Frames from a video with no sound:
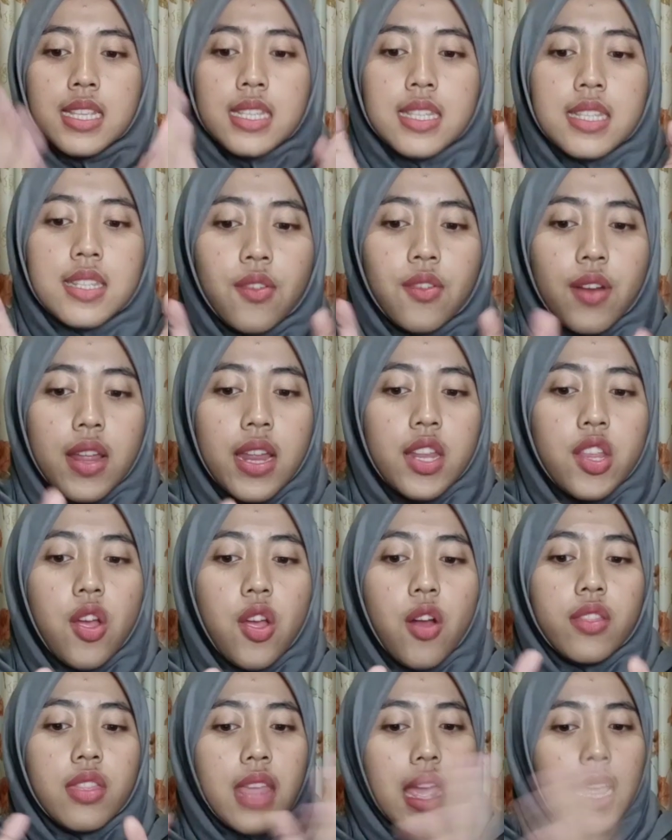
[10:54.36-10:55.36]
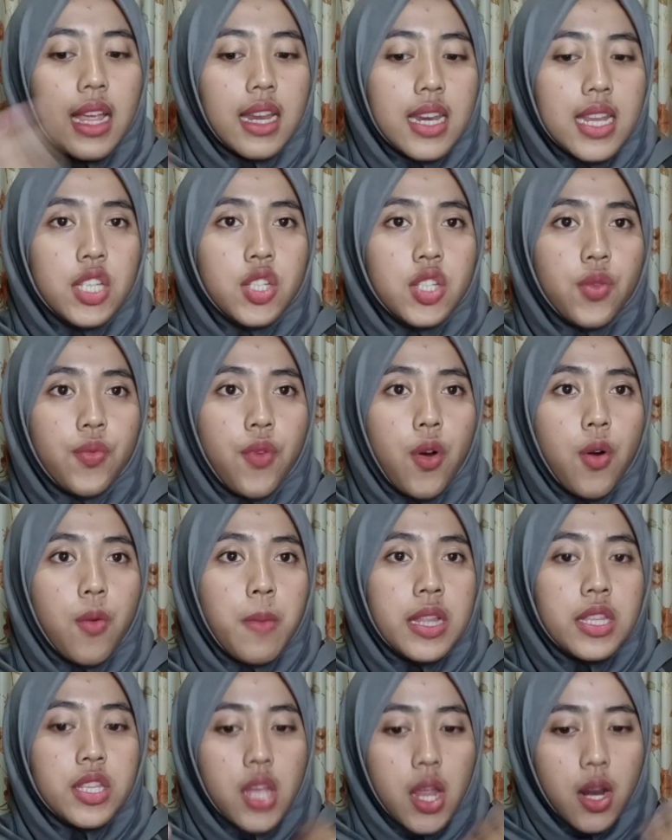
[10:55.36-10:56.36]
screen your techniques for
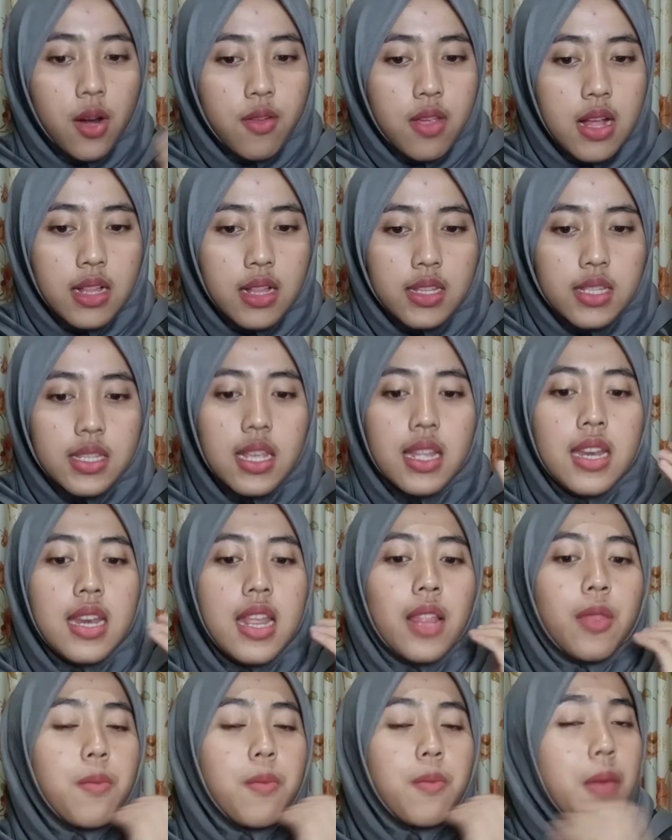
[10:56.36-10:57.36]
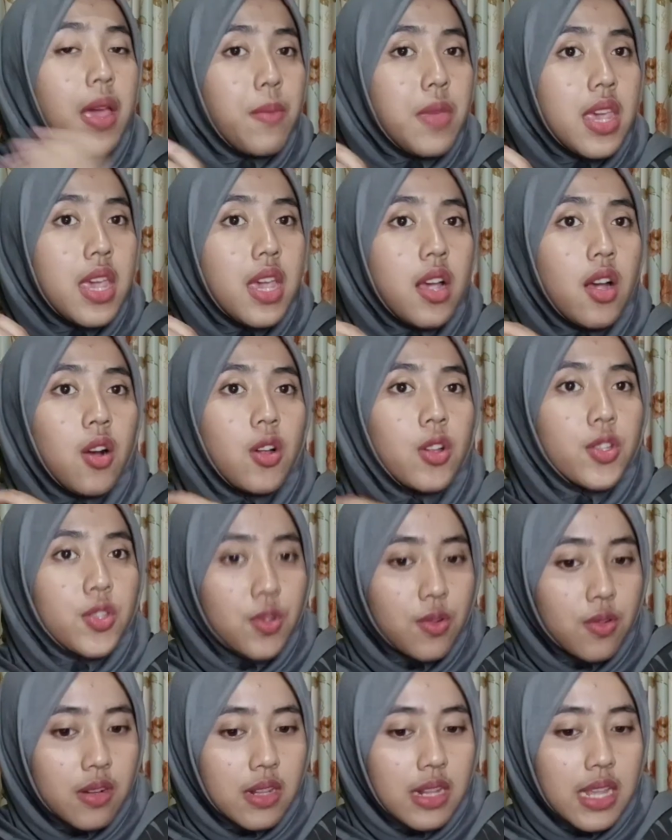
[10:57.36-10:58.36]
materials that may be
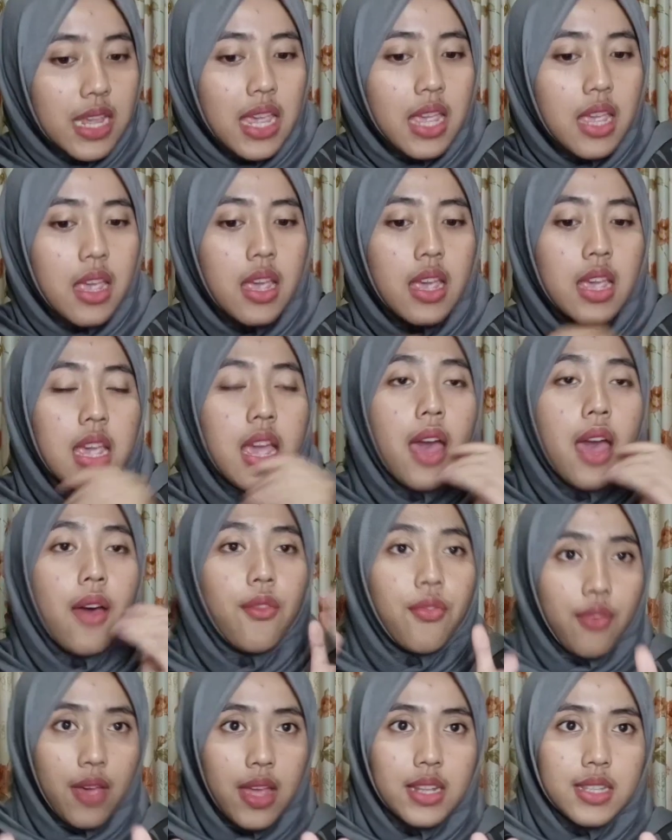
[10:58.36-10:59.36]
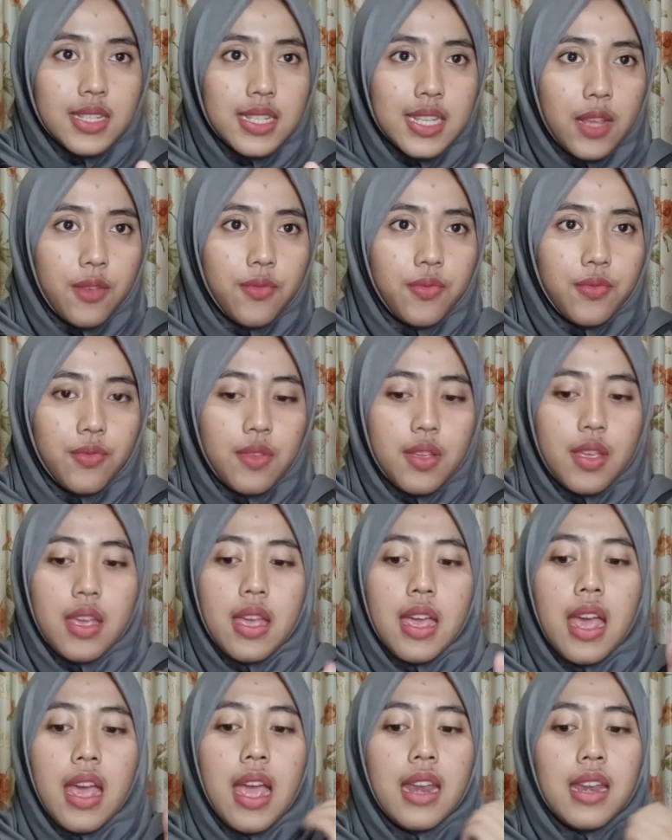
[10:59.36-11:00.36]
culturally offensive.
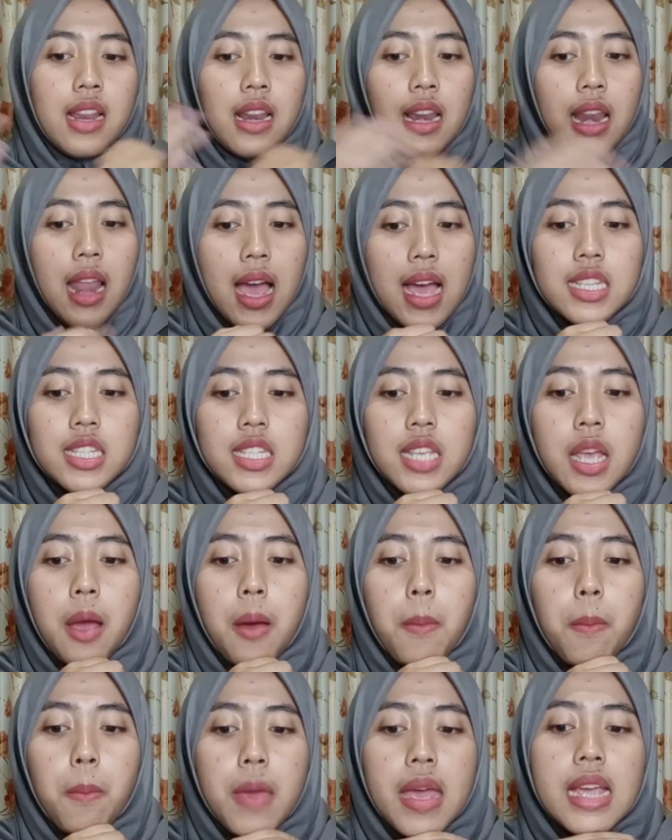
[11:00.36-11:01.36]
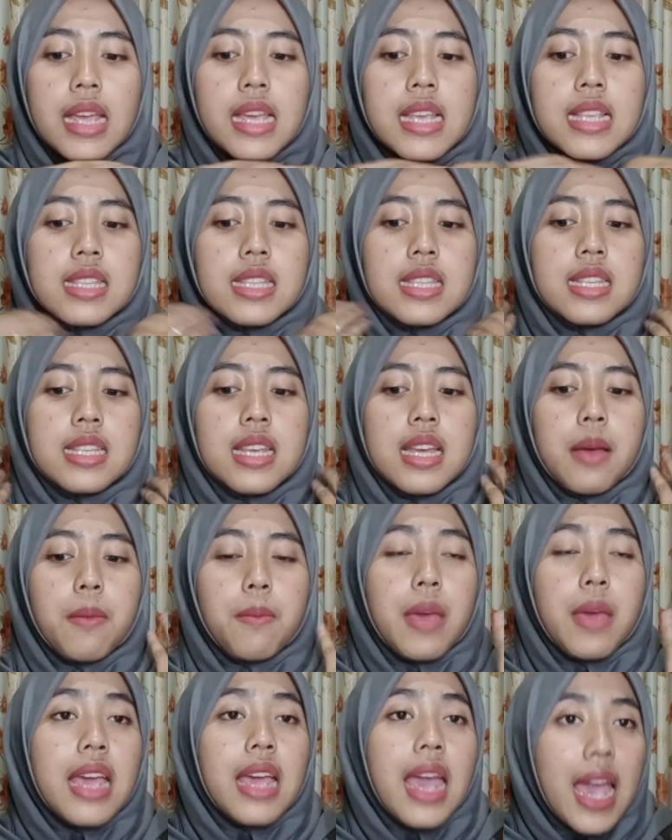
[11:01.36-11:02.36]
And last, make
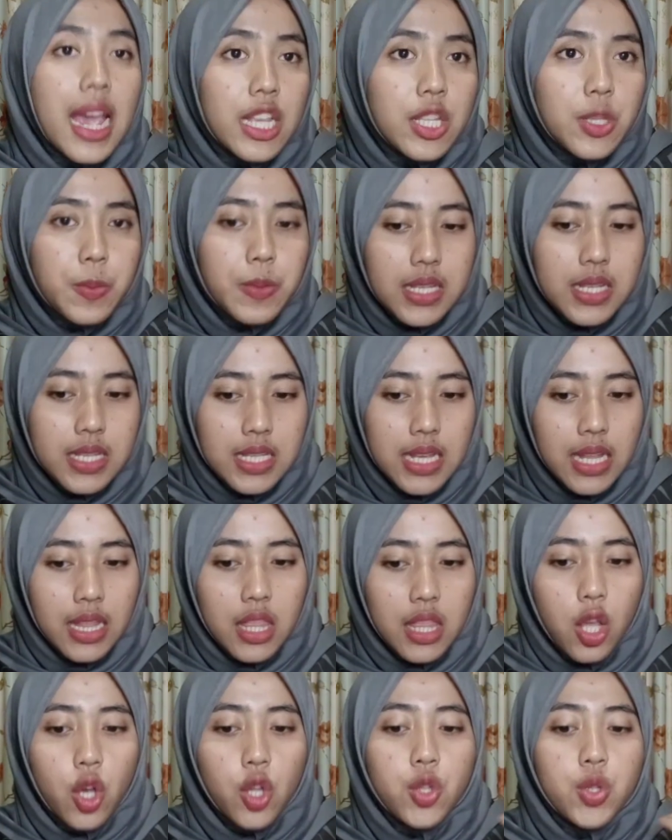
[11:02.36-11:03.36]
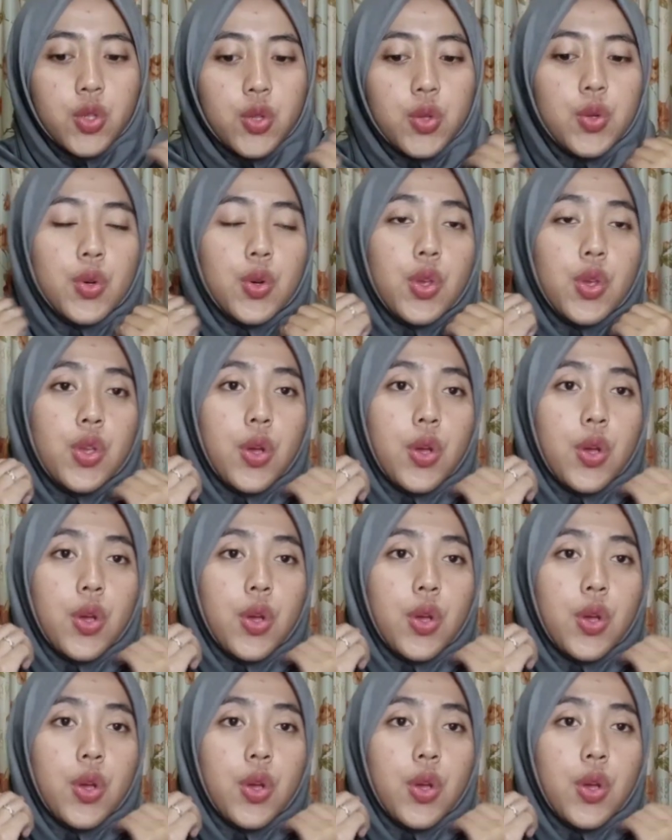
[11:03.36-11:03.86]
explicit to